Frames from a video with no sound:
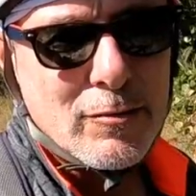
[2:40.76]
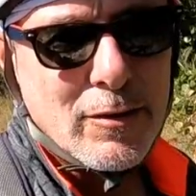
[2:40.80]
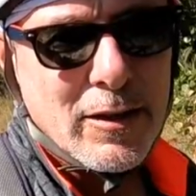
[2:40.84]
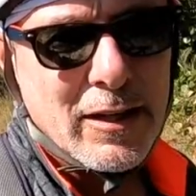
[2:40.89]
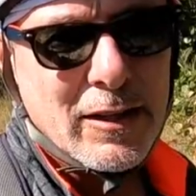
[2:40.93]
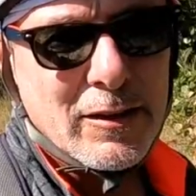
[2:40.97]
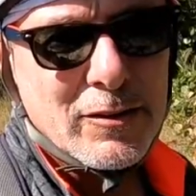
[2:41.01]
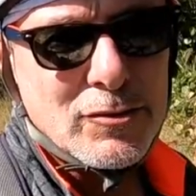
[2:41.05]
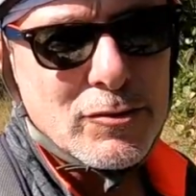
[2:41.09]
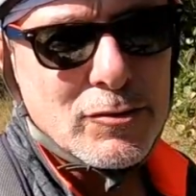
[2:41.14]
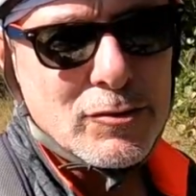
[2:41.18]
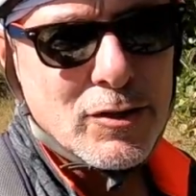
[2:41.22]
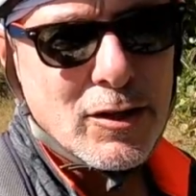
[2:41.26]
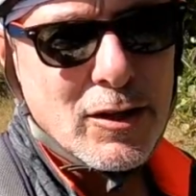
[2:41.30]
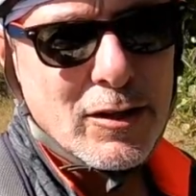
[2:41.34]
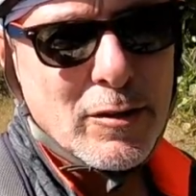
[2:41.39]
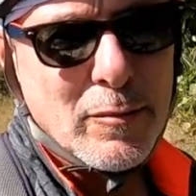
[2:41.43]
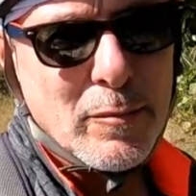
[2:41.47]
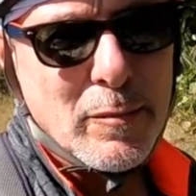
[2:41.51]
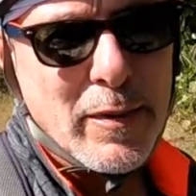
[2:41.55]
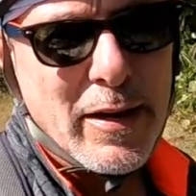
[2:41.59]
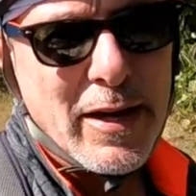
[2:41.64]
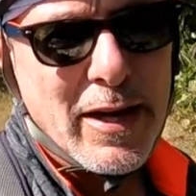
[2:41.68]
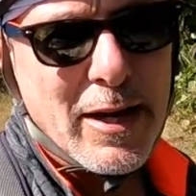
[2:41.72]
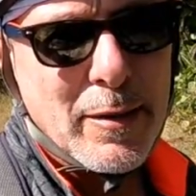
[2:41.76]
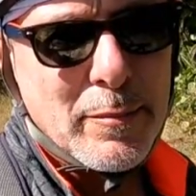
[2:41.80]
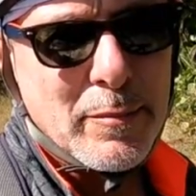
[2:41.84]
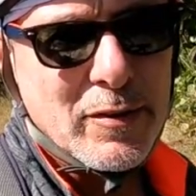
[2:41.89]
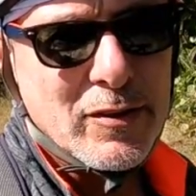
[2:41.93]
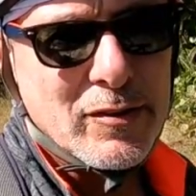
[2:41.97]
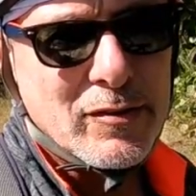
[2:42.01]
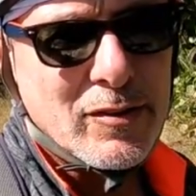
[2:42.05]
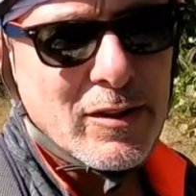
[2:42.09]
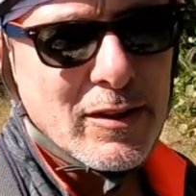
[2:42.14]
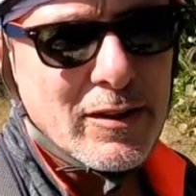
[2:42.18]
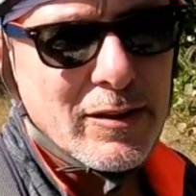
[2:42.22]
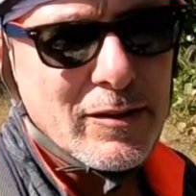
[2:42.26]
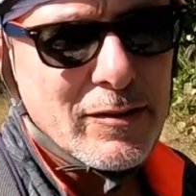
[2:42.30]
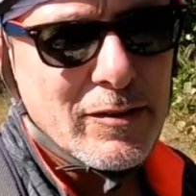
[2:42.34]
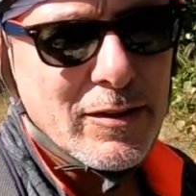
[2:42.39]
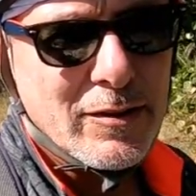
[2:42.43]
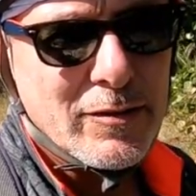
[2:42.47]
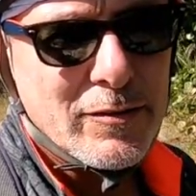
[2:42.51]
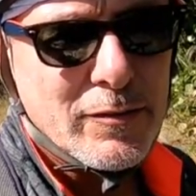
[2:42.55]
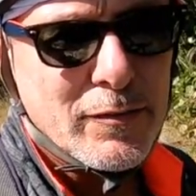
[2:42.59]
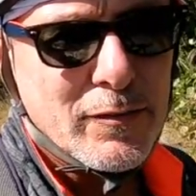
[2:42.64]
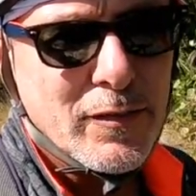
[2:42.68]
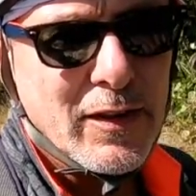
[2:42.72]
trail, as you saw on the map, is like
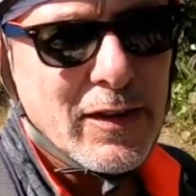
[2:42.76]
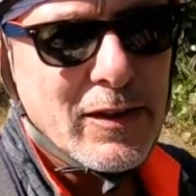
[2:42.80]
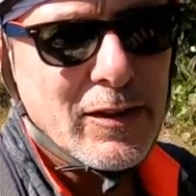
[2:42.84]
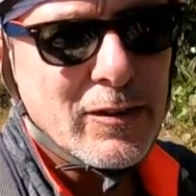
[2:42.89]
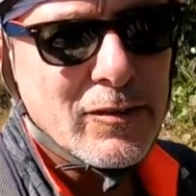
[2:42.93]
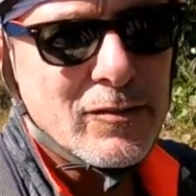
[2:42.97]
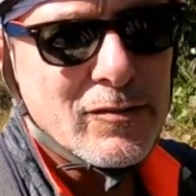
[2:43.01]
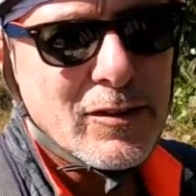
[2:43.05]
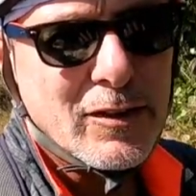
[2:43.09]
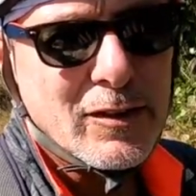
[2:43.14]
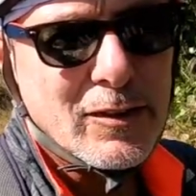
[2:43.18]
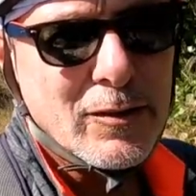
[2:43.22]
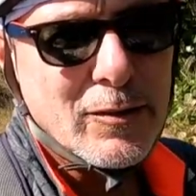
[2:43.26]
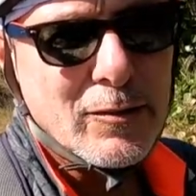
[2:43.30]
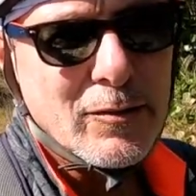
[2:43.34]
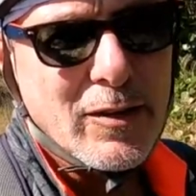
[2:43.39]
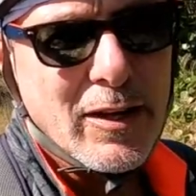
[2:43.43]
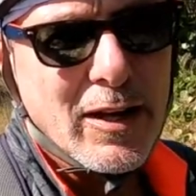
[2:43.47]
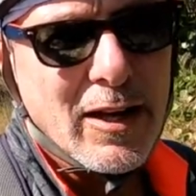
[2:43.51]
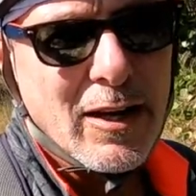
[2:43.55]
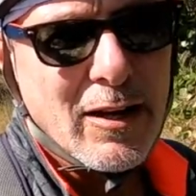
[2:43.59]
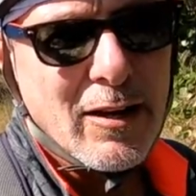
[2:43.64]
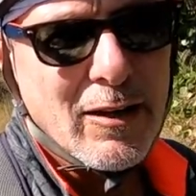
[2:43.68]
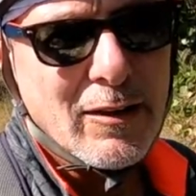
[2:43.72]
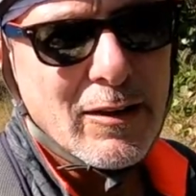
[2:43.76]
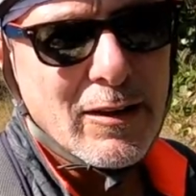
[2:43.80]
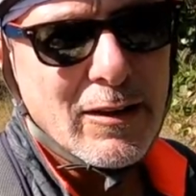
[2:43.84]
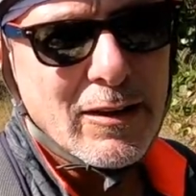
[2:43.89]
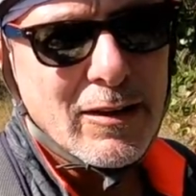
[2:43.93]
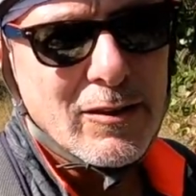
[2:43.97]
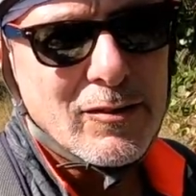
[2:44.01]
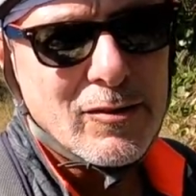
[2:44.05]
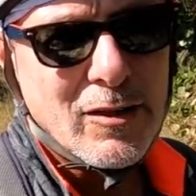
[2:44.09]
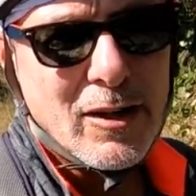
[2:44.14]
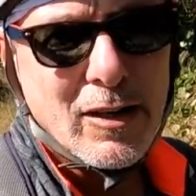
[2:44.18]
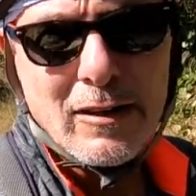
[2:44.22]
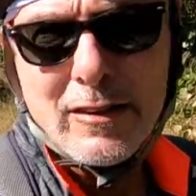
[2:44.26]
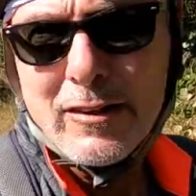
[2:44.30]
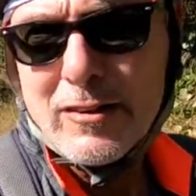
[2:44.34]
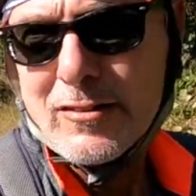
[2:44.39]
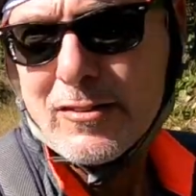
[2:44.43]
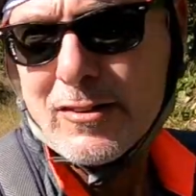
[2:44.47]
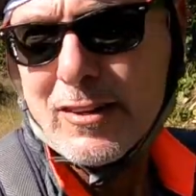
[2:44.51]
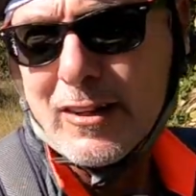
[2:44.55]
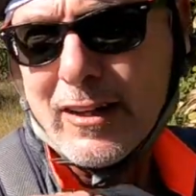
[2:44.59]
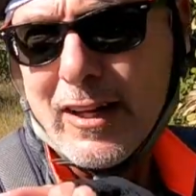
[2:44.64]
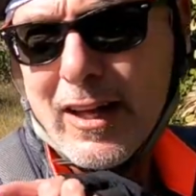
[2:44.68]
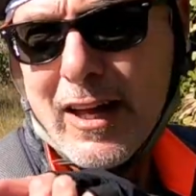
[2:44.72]
these fingers that go down, and there's all
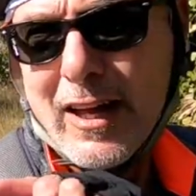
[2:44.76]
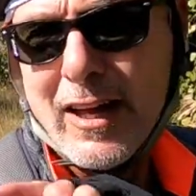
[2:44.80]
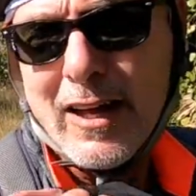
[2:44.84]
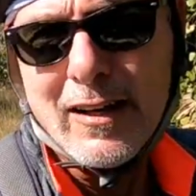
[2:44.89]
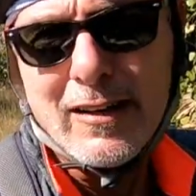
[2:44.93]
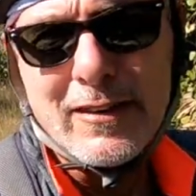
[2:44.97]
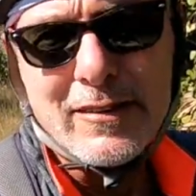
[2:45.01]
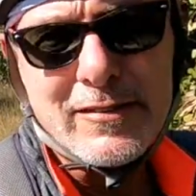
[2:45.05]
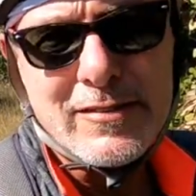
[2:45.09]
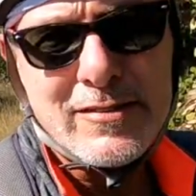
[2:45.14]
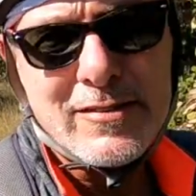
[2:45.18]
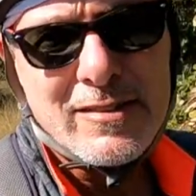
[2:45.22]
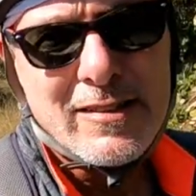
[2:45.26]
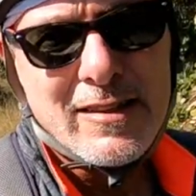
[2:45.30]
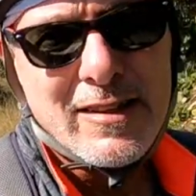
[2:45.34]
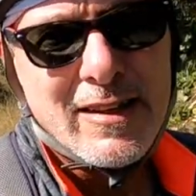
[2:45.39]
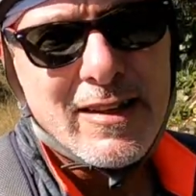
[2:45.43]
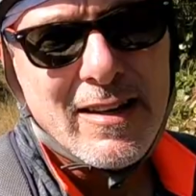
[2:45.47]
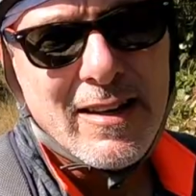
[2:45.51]
these canals